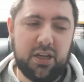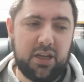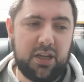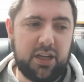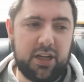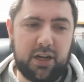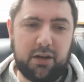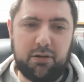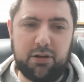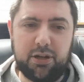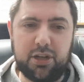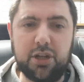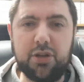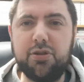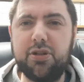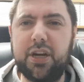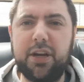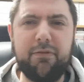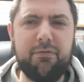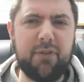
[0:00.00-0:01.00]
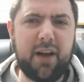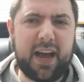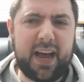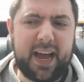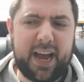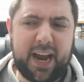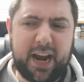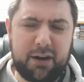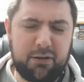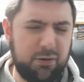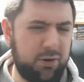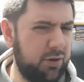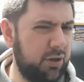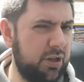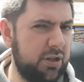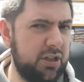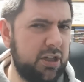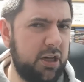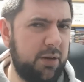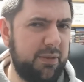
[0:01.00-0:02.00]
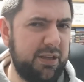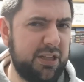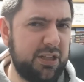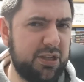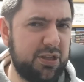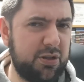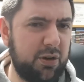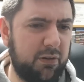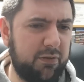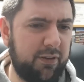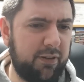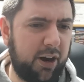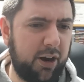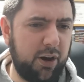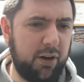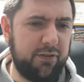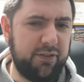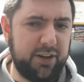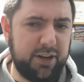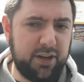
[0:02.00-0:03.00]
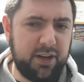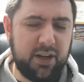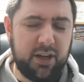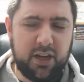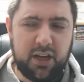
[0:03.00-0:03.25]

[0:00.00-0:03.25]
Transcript: you know, unusually rare or doesn't come into stock very often,